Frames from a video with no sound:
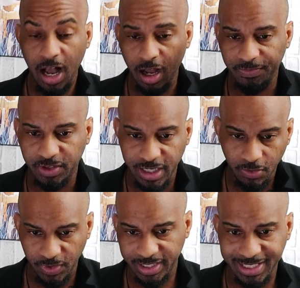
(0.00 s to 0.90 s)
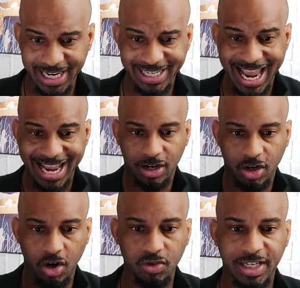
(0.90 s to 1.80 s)
of de-risking and
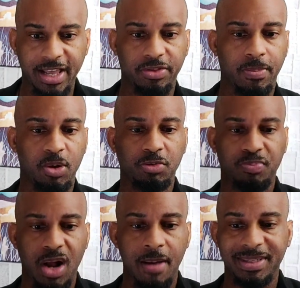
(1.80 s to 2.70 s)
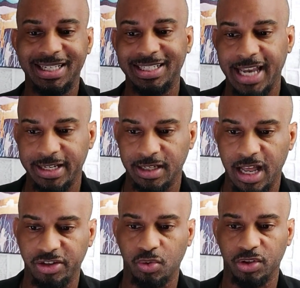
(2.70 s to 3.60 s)
curtail the most promising
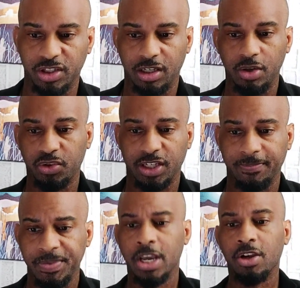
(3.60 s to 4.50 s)
technological solution